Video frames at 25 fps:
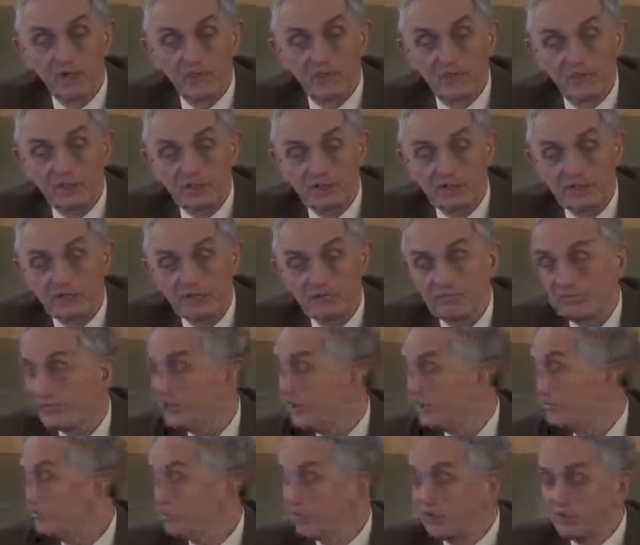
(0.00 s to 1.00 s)
What did
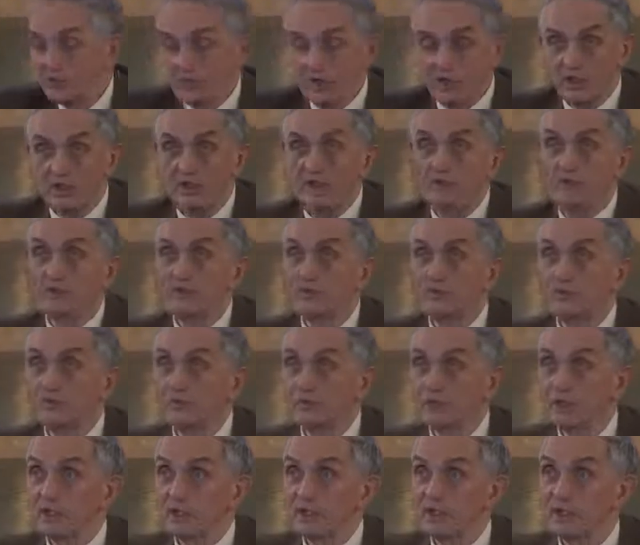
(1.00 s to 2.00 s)
people learn
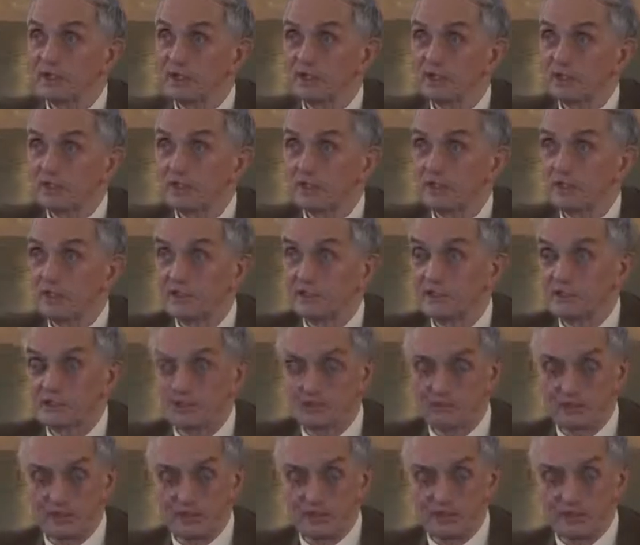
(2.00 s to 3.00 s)
from the
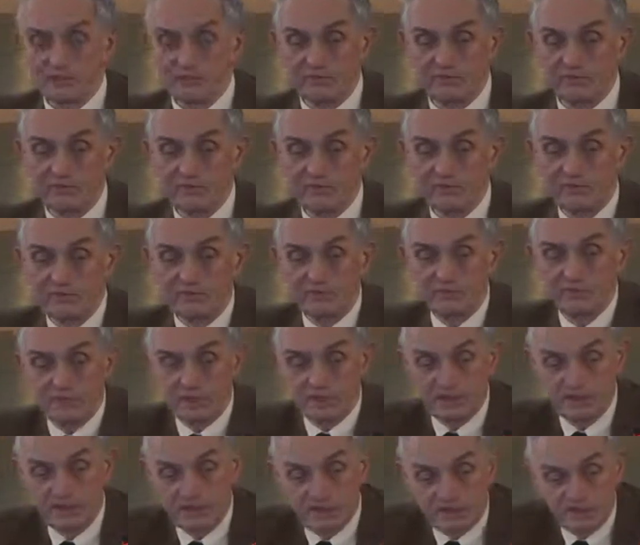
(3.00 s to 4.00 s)
1975
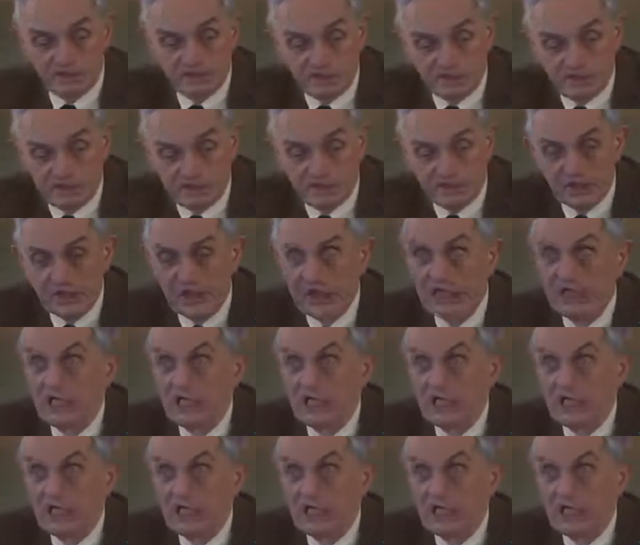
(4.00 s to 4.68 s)
recession?